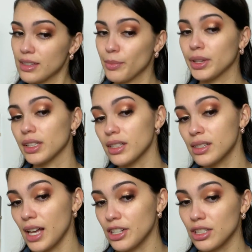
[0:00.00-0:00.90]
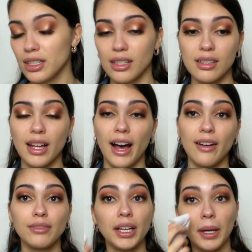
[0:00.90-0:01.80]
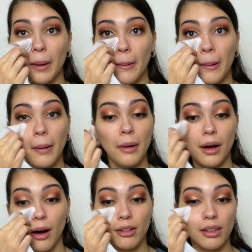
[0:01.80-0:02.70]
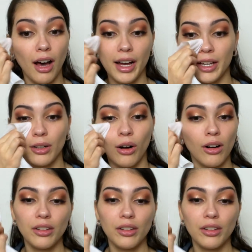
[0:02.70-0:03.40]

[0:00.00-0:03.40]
but this actually doesn't have like a lot at all.